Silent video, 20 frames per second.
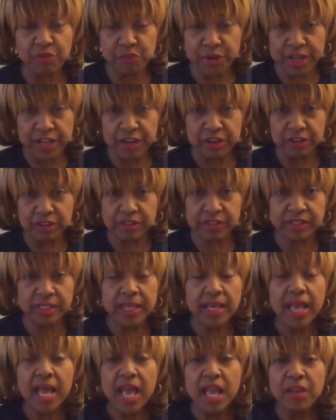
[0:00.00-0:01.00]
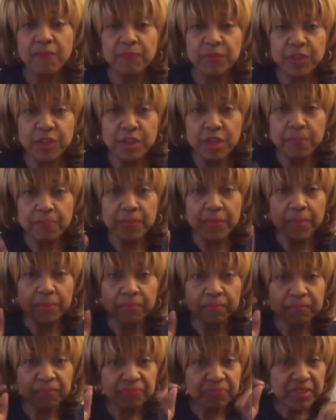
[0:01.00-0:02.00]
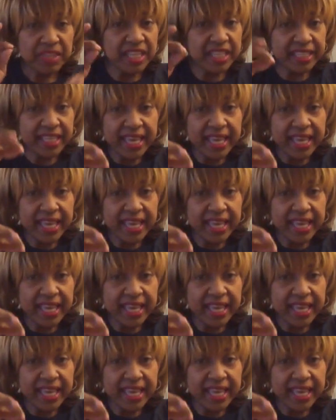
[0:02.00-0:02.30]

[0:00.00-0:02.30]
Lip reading: ringers. You